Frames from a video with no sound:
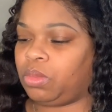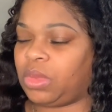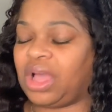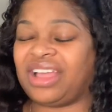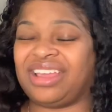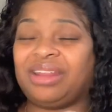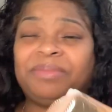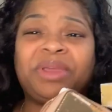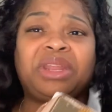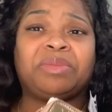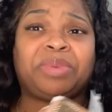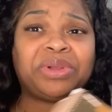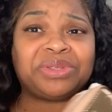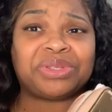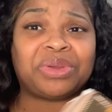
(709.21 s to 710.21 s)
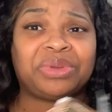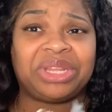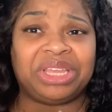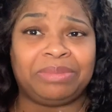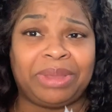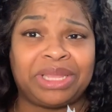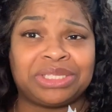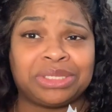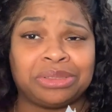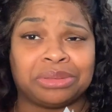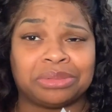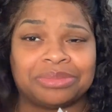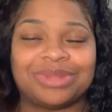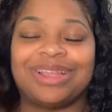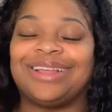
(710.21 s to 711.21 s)
I end up getting a purse on eBay too.
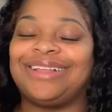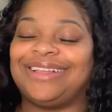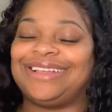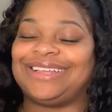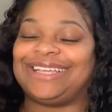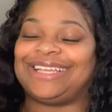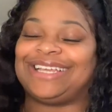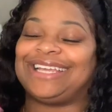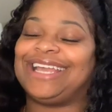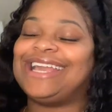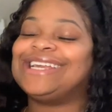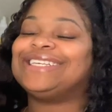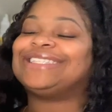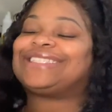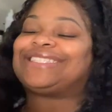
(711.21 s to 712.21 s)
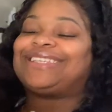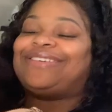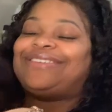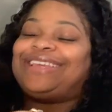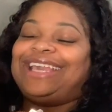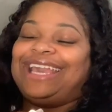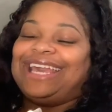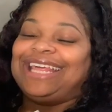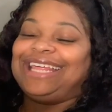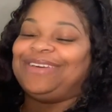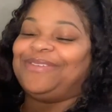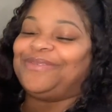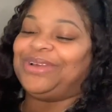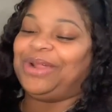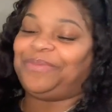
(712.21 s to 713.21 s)
So yeah,
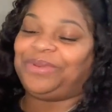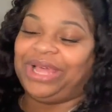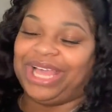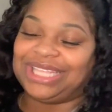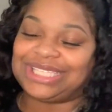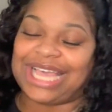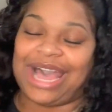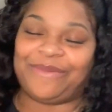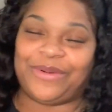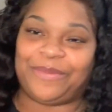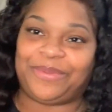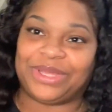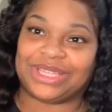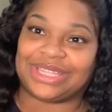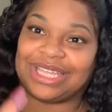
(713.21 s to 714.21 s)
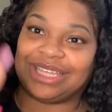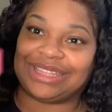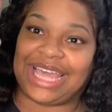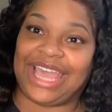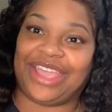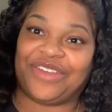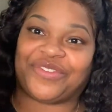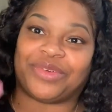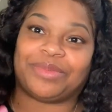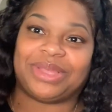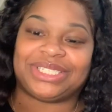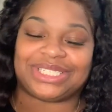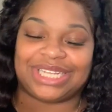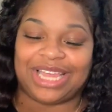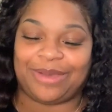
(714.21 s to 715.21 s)
what a plus. I will put that
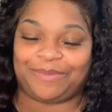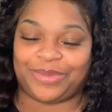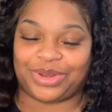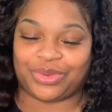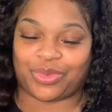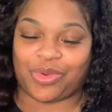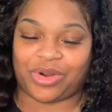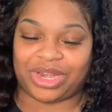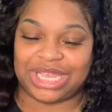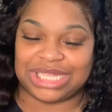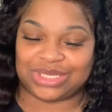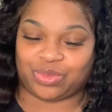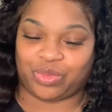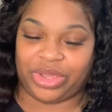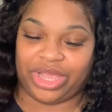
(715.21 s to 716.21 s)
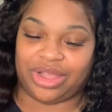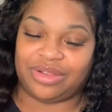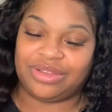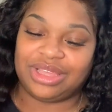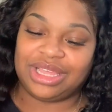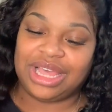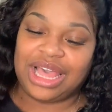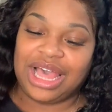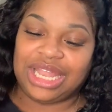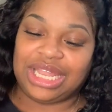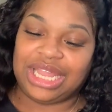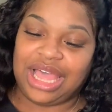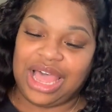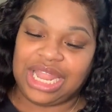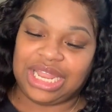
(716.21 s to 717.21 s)
information up in the corner as well.
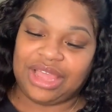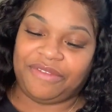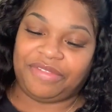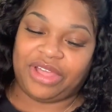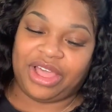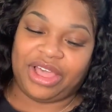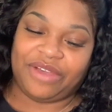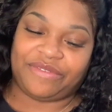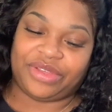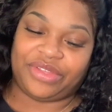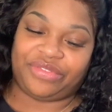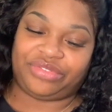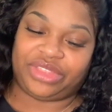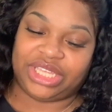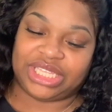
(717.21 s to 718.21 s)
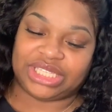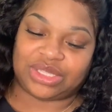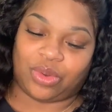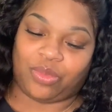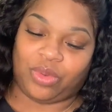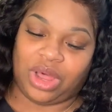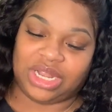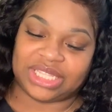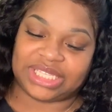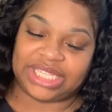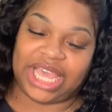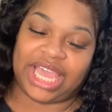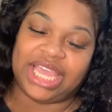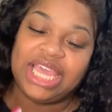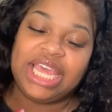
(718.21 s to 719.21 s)
Love, love, love this wallet
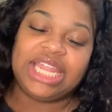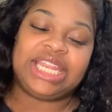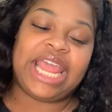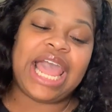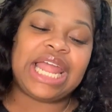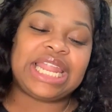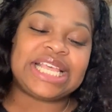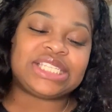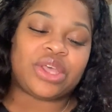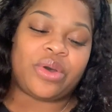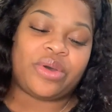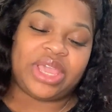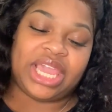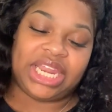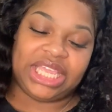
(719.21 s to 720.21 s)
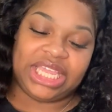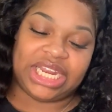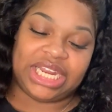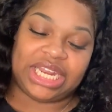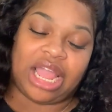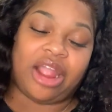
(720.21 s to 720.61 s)
set. Now let's go ahead and get it. I